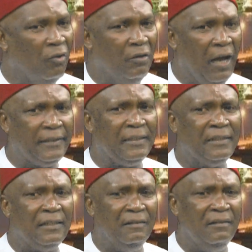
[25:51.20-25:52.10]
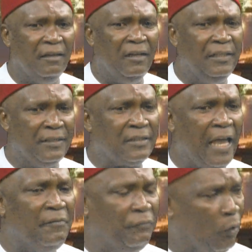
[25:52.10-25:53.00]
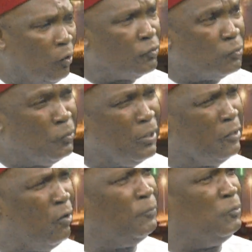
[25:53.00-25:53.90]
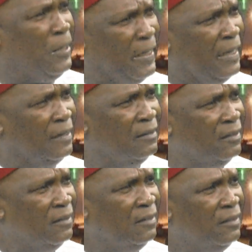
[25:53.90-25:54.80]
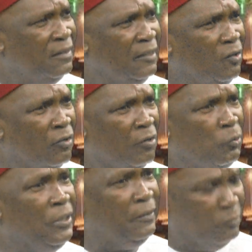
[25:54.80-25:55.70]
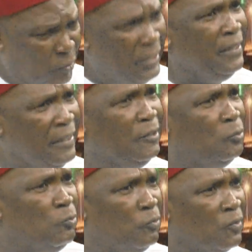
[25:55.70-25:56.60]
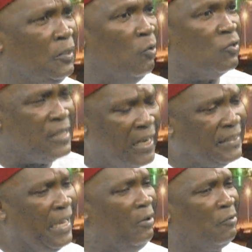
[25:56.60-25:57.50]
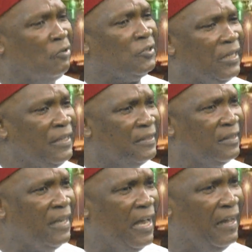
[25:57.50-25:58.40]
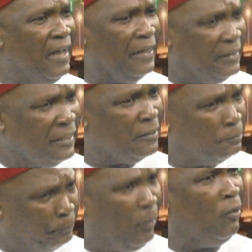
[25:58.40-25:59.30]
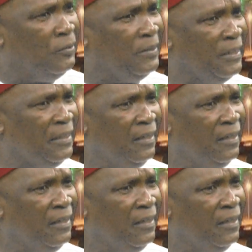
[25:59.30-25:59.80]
I think it's time for us to really come together. We really need to, search our conscience at this point